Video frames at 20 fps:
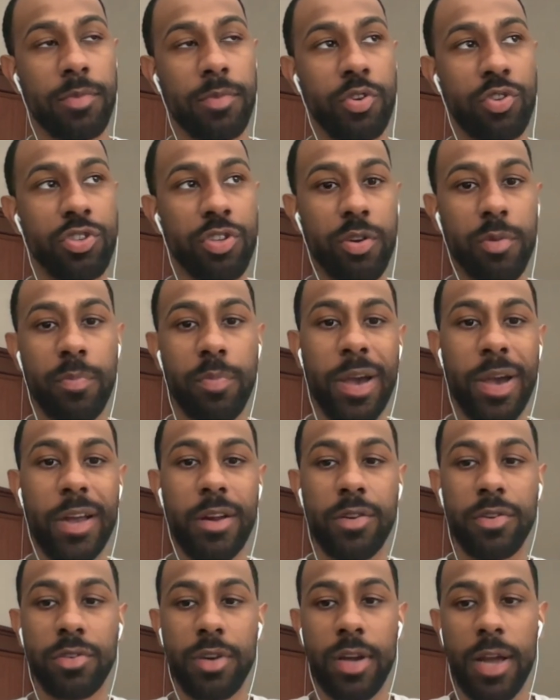certain
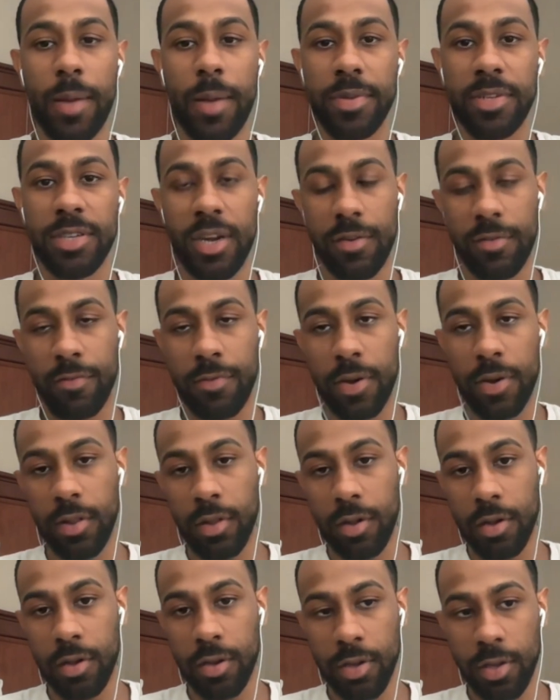patterns or habits that I fell
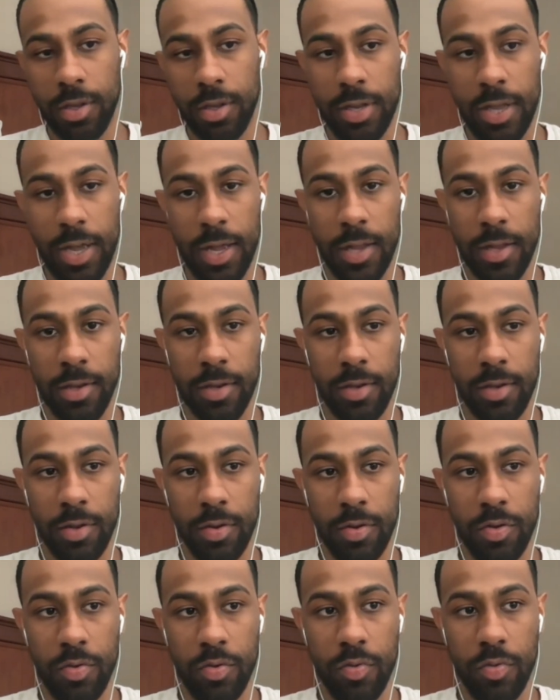on that
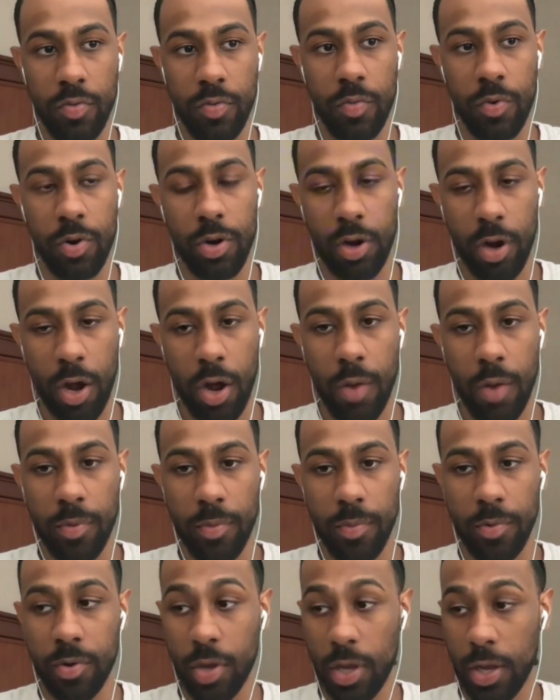weren't
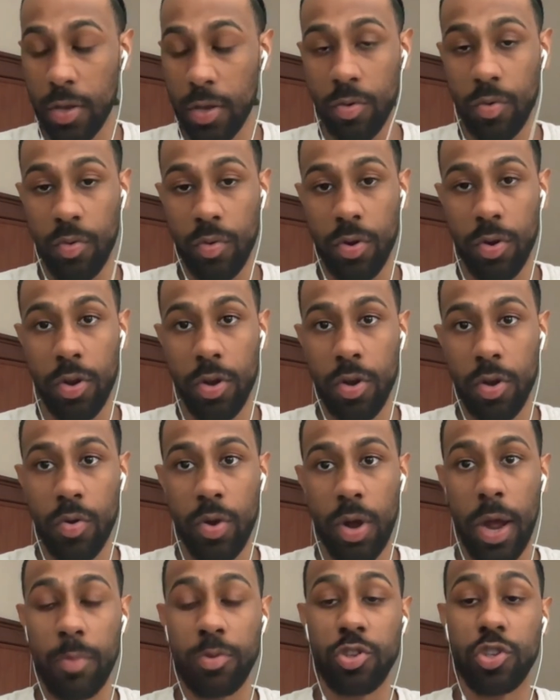optimal, and
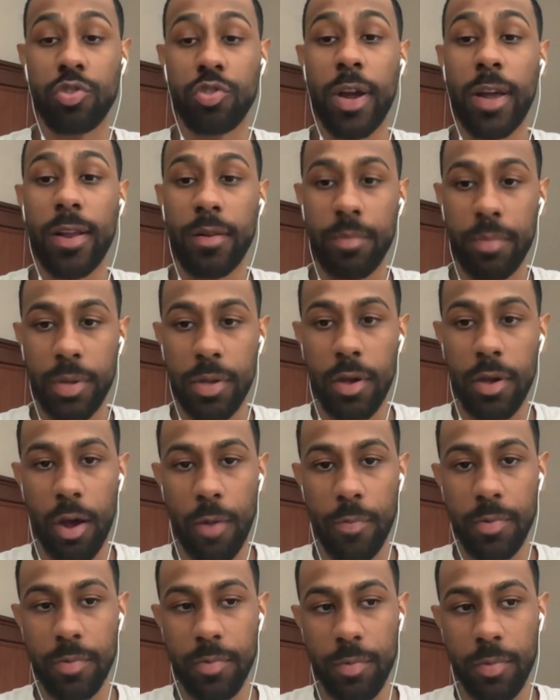I was trying to be
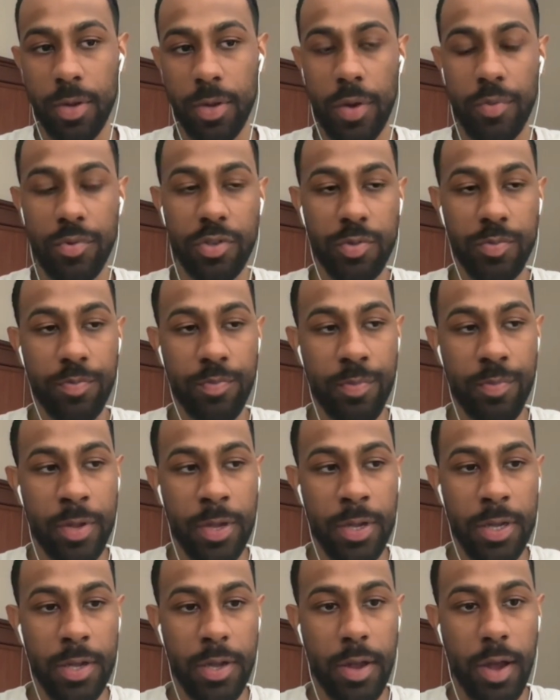optimal, but
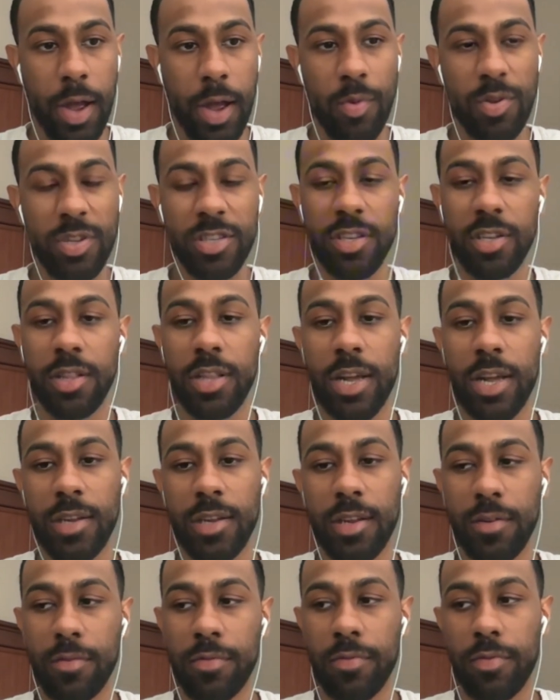I was
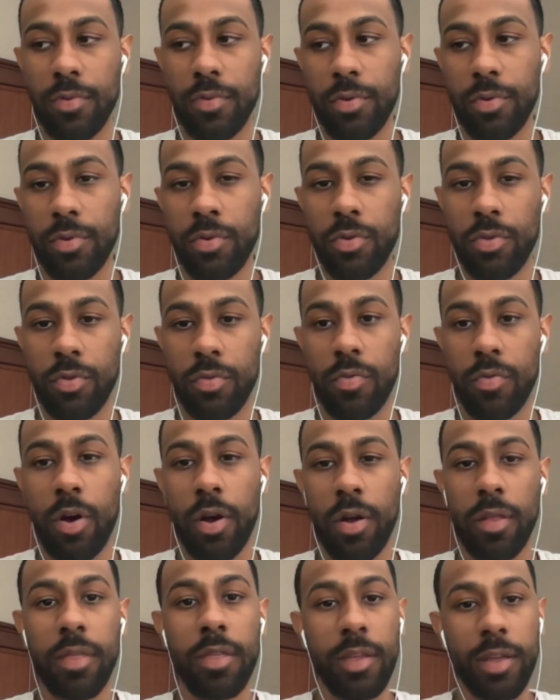selecting for the
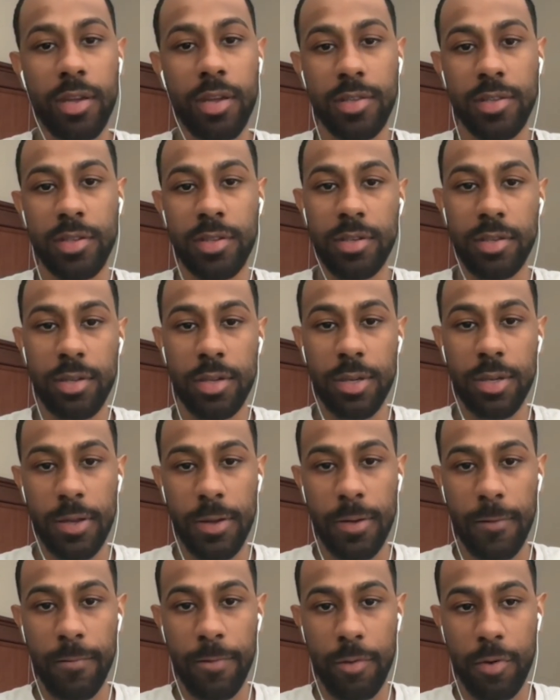wrong things,
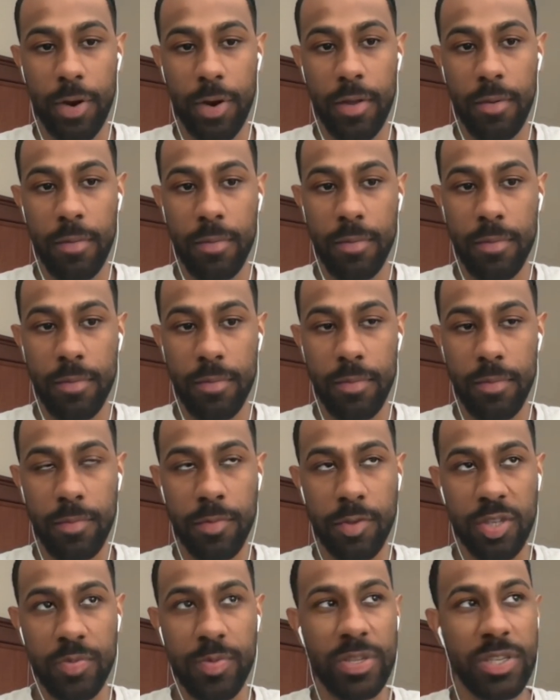right?
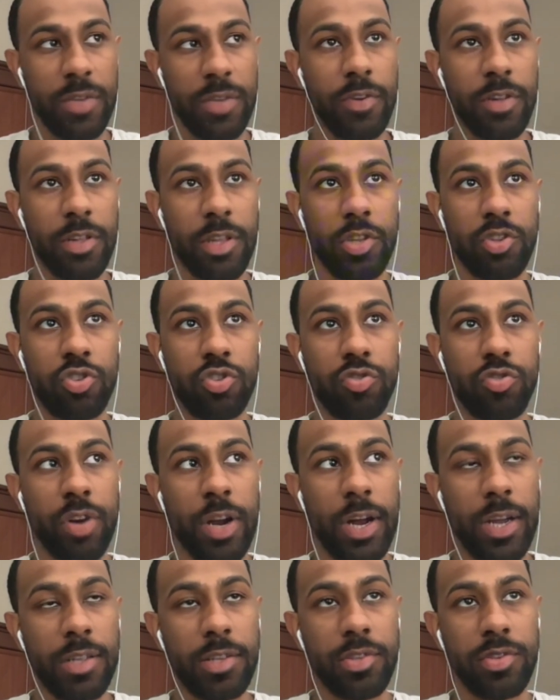Specifically
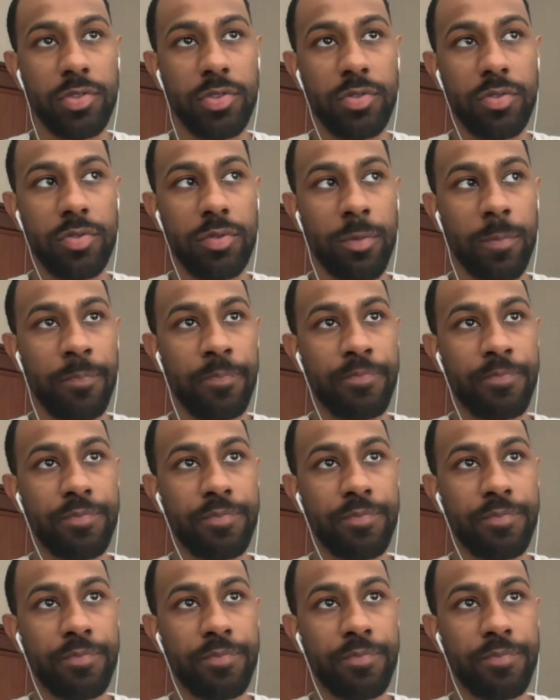trying to